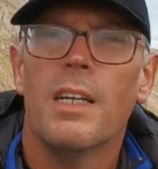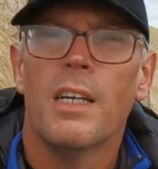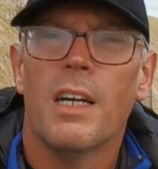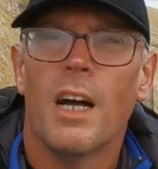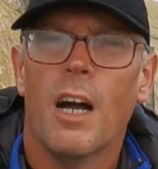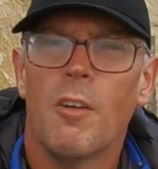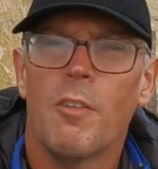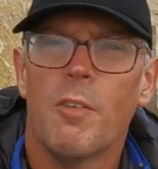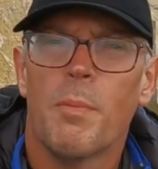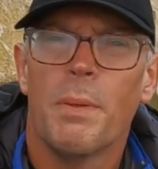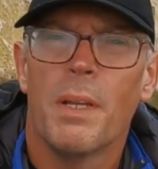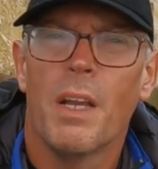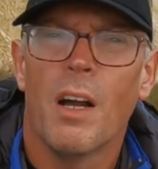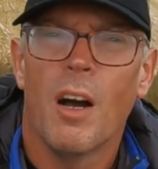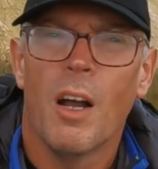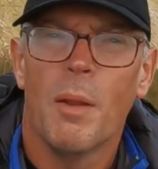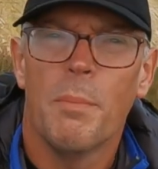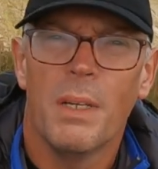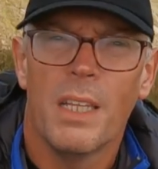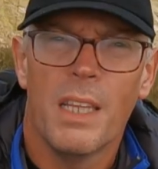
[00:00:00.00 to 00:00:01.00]
Over
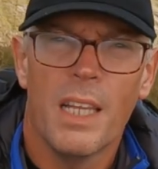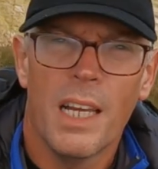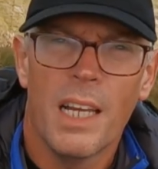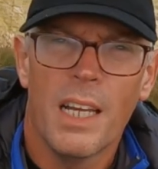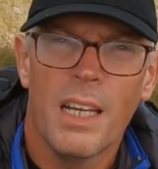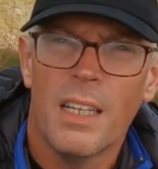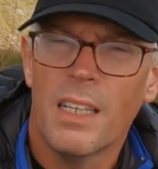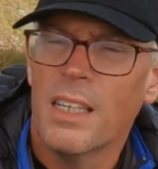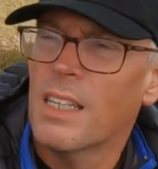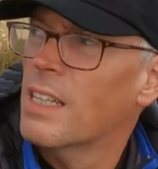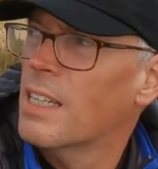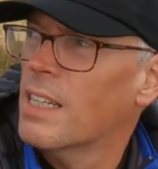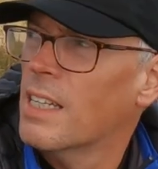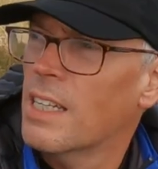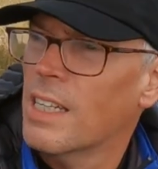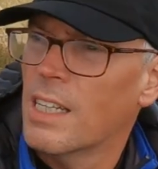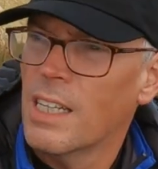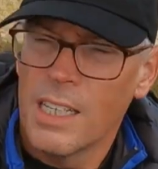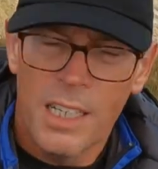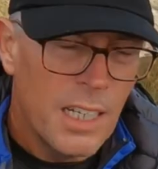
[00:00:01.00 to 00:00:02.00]
behind me there
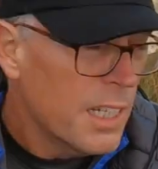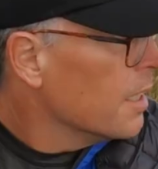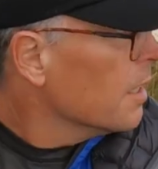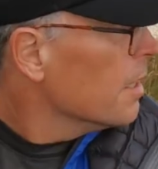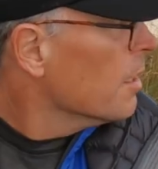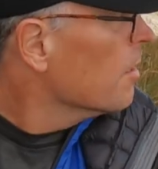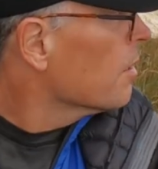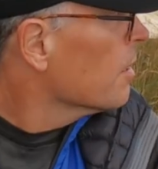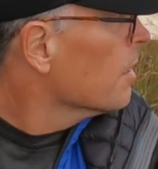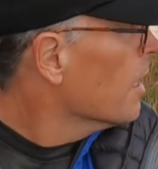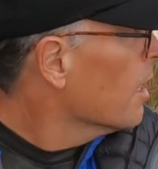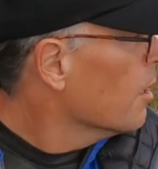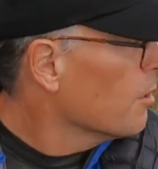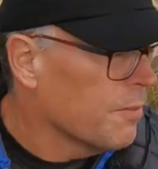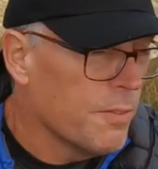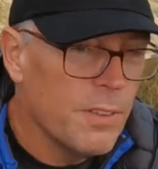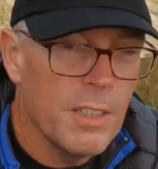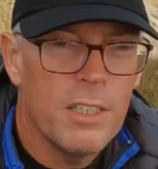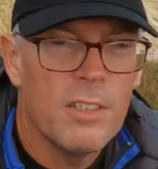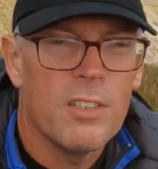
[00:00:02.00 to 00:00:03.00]
you can
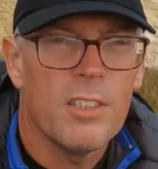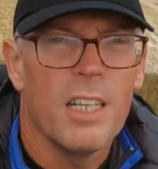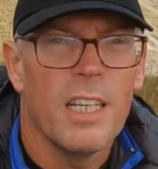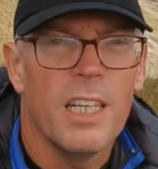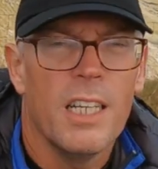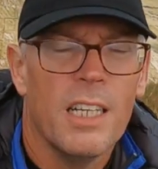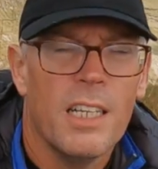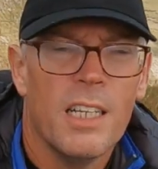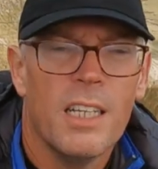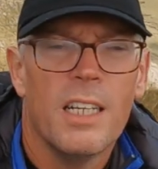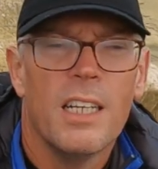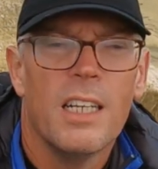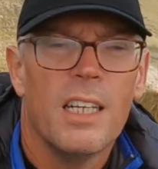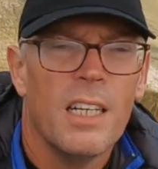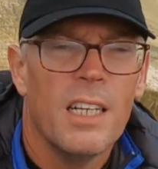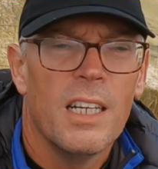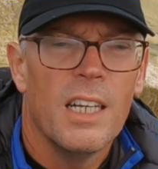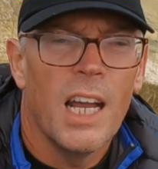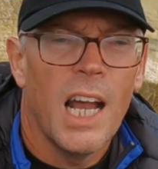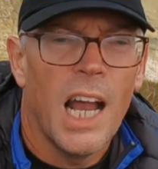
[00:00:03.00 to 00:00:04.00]
hopefully see
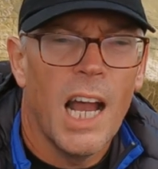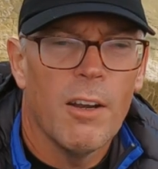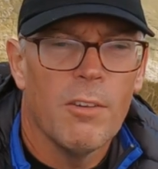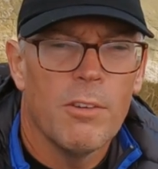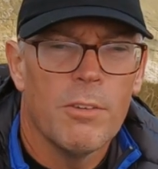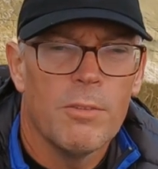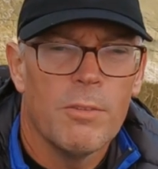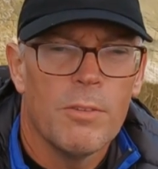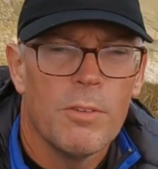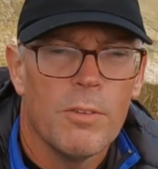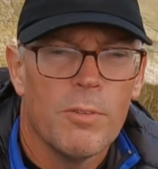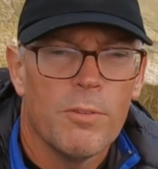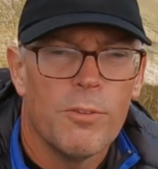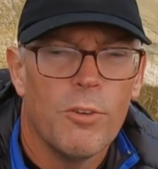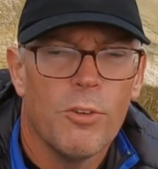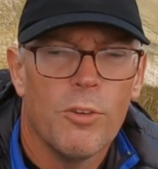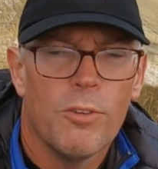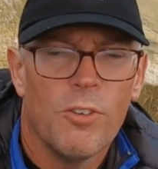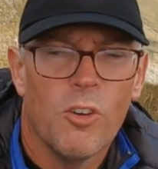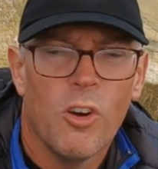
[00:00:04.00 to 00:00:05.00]
Arun
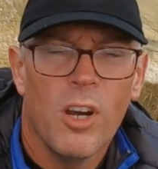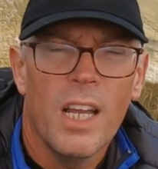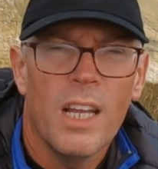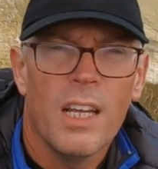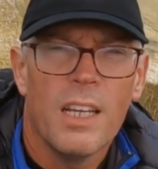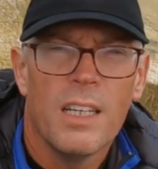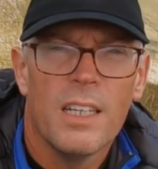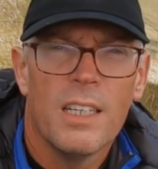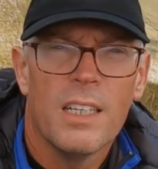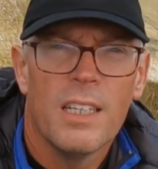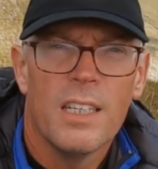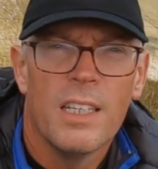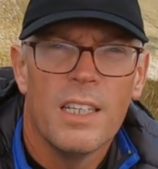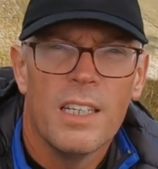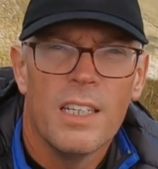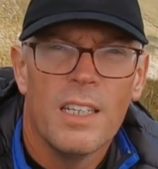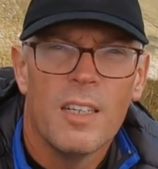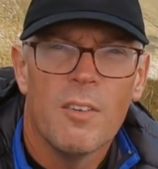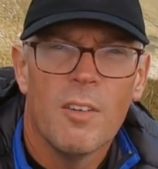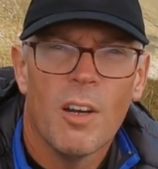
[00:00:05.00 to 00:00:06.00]
Fawddwy,
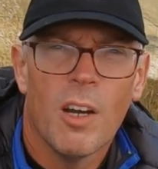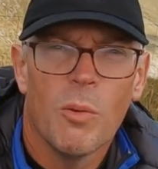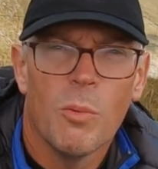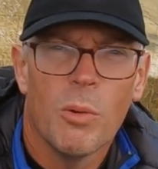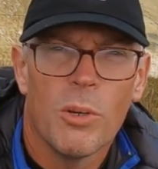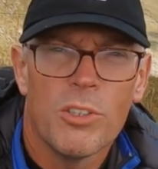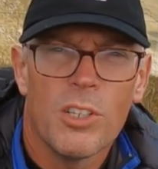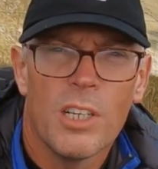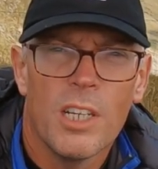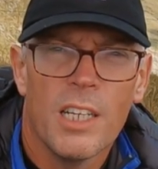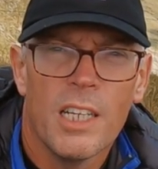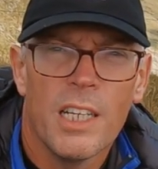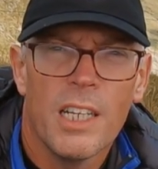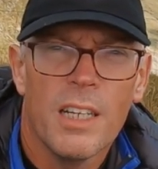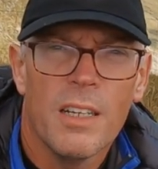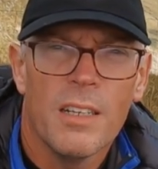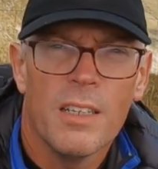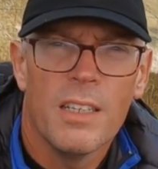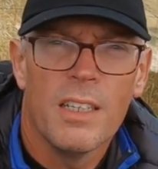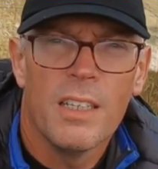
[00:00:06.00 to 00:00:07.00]
where I was
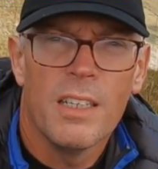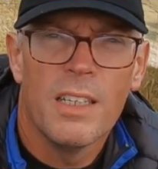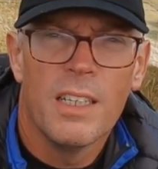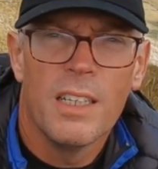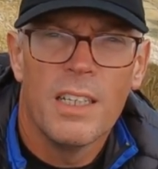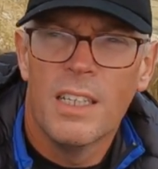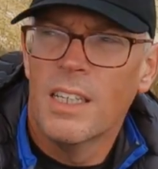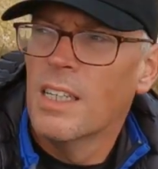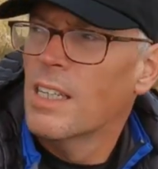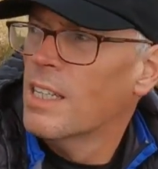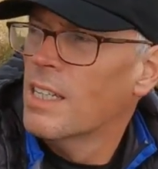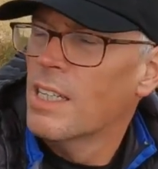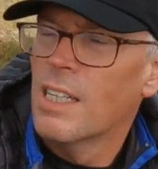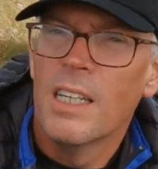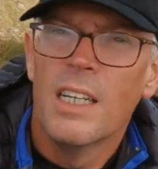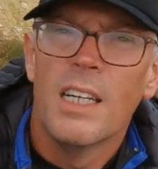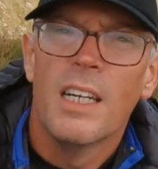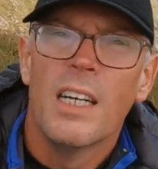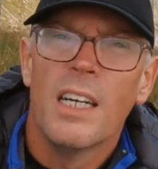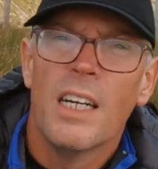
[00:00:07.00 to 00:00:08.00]
earlier.
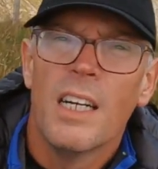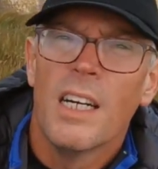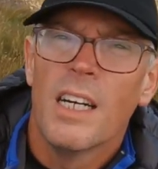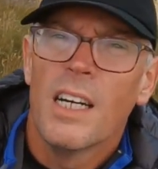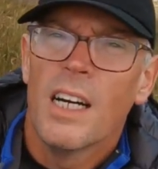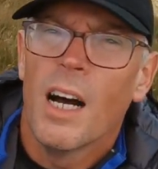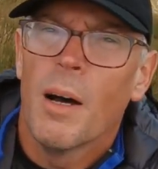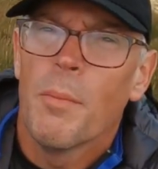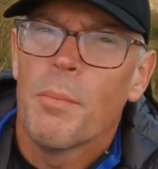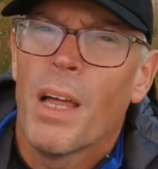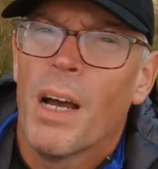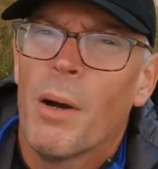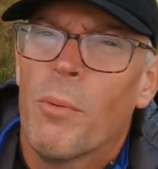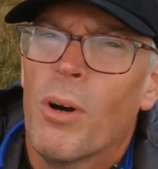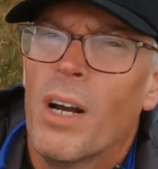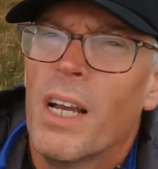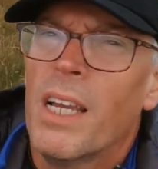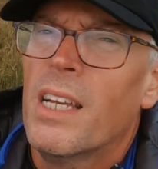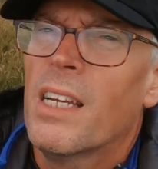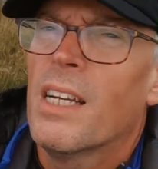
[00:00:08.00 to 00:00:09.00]
Up that
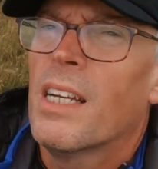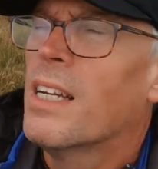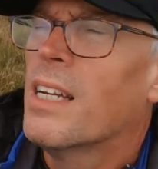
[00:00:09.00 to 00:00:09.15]
way